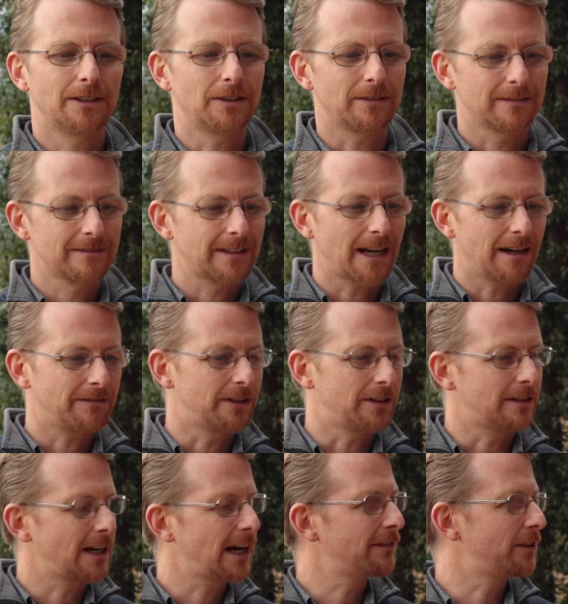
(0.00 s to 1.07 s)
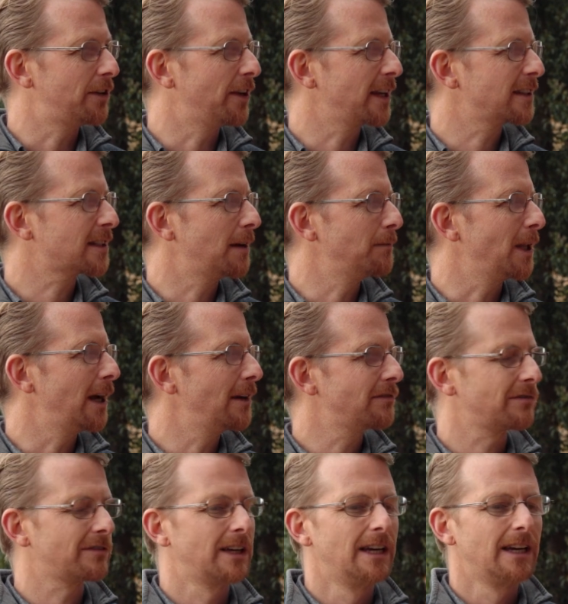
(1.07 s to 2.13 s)
you know, have their have their nighttime
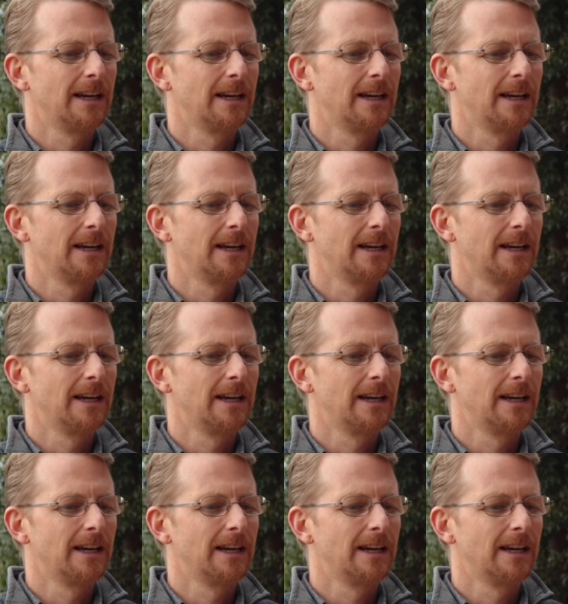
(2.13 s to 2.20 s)
life.